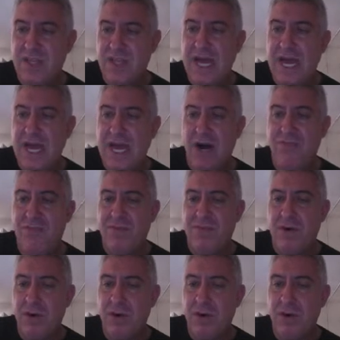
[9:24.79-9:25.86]
How
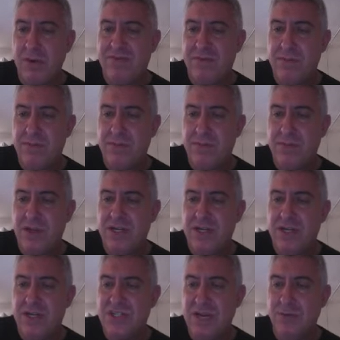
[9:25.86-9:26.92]
far away from the launch
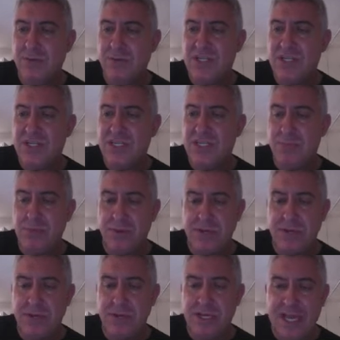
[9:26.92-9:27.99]
site will the
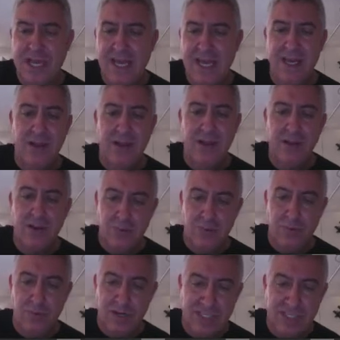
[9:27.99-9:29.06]
debris land?
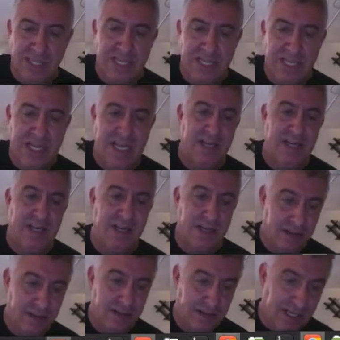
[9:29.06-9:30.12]
Where does it land?
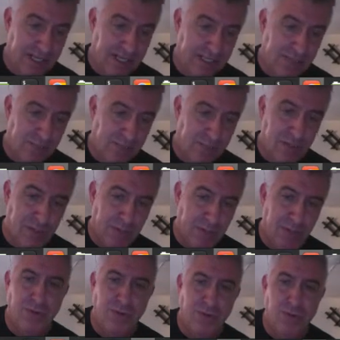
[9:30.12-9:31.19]
It's number
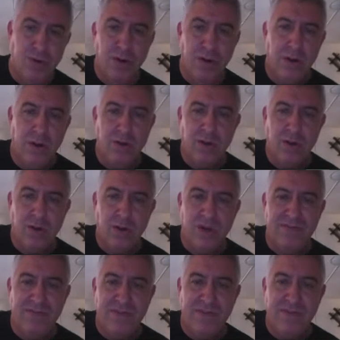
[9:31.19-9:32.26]
4. We're going
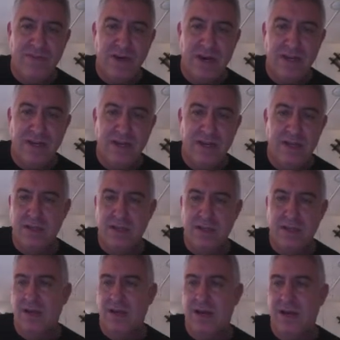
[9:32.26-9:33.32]
to find
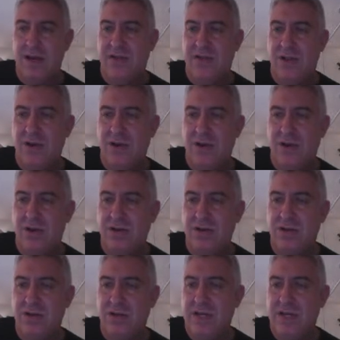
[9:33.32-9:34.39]
the
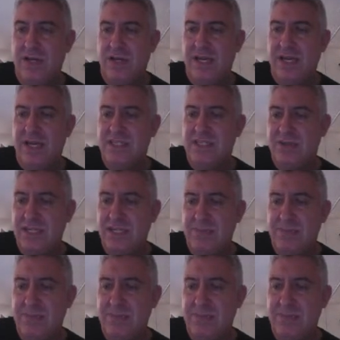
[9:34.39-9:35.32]
larger x-intercept.